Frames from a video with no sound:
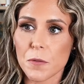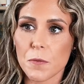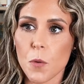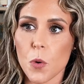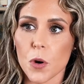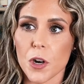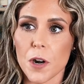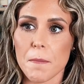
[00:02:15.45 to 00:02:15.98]

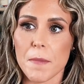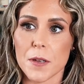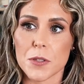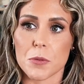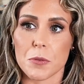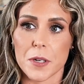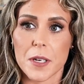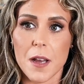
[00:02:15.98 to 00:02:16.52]
for
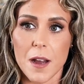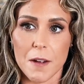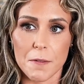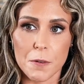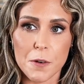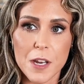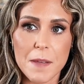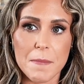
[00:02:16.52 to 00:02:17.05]
muscle
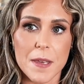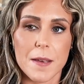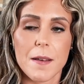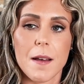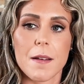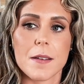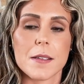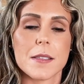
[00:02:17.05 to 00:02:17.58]
recovery
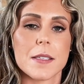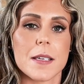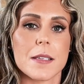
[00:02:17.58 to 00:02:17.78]
because